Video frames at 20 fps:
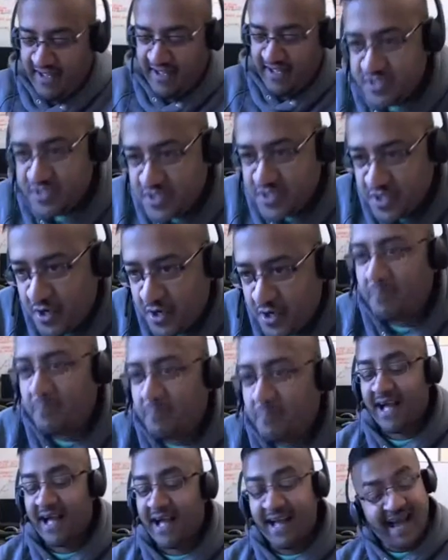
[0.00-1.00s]
So
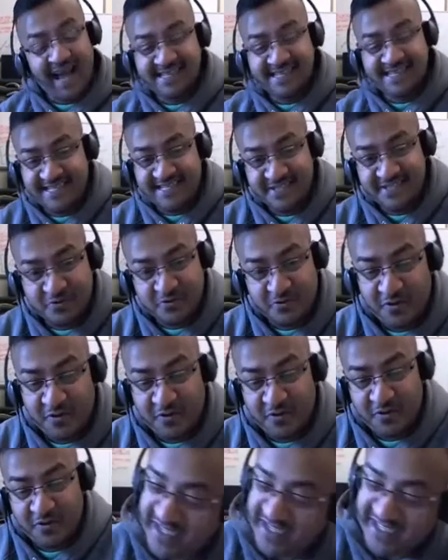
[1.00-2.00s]
I ask this
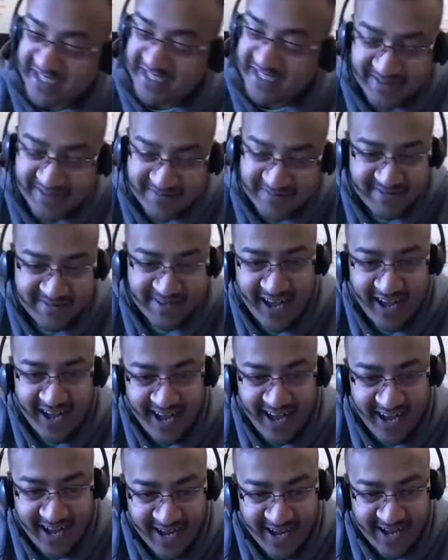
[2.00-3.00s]
question
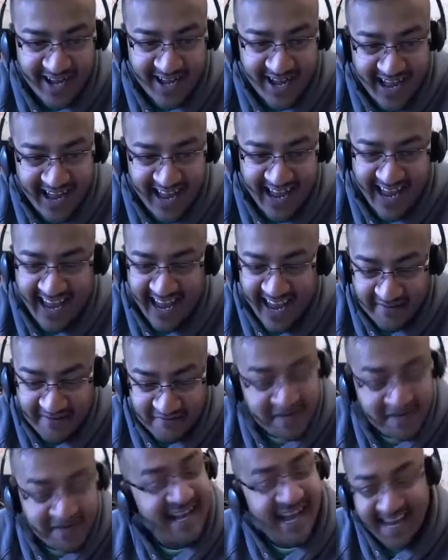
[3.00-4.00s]

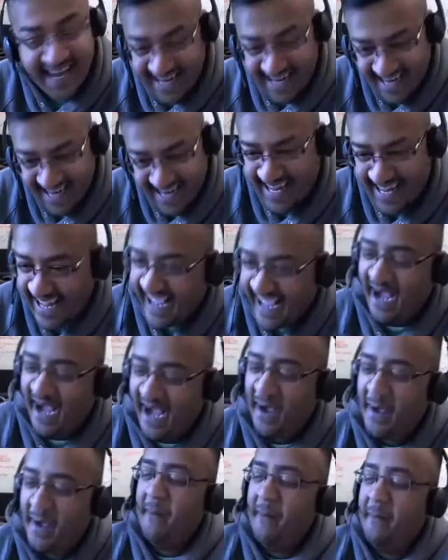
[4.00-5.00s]
every day,
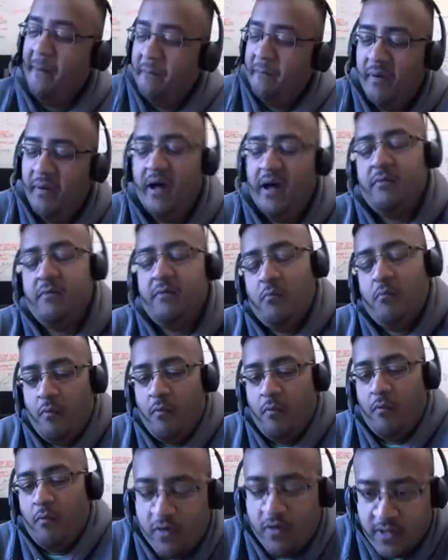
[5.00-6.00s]
but
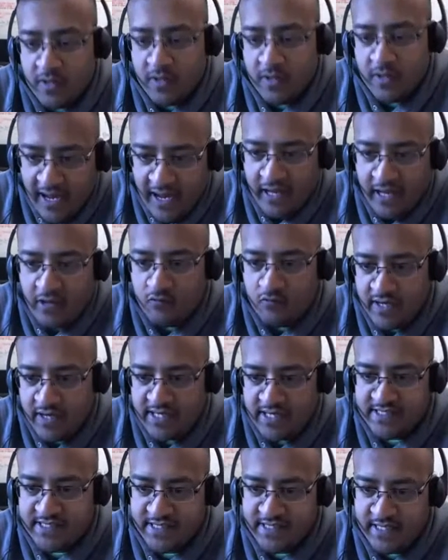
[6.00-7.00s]
for the main
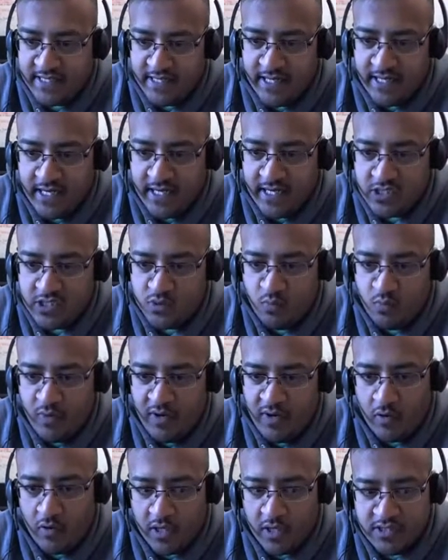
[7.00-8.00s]
reason is we
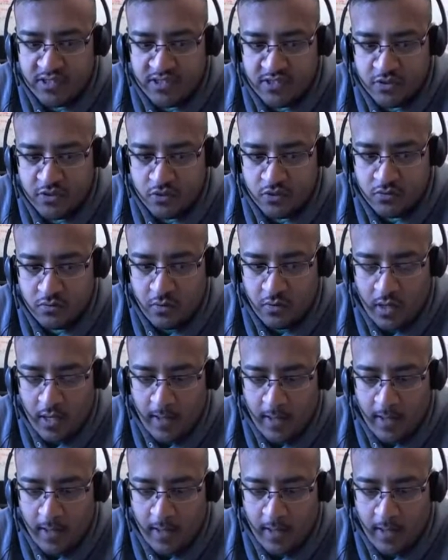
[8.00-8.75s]
want to